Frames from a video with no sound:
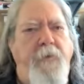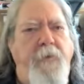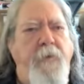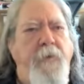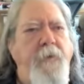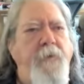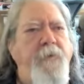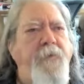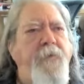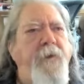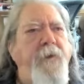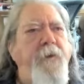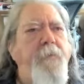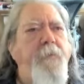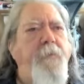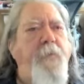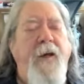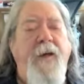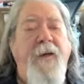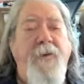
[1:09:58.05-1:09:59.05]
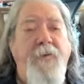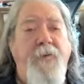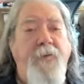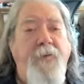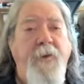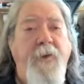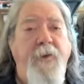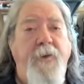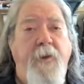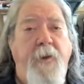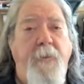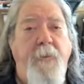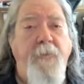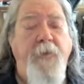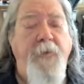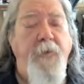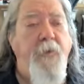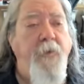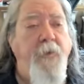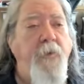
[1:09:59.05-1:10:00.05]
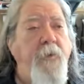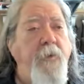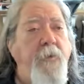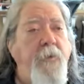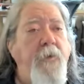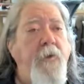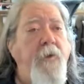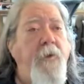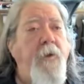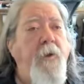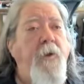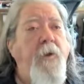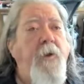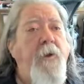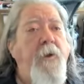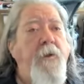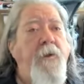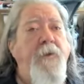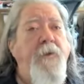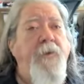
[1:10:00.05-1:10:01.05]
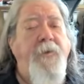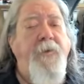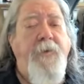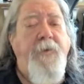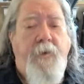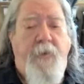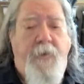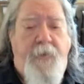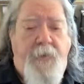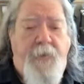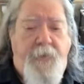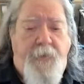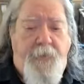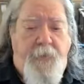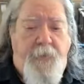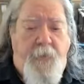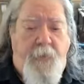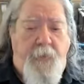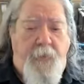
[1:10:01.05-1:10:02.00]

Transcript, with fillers: You've seen Pangea, I'm sure, the, this, this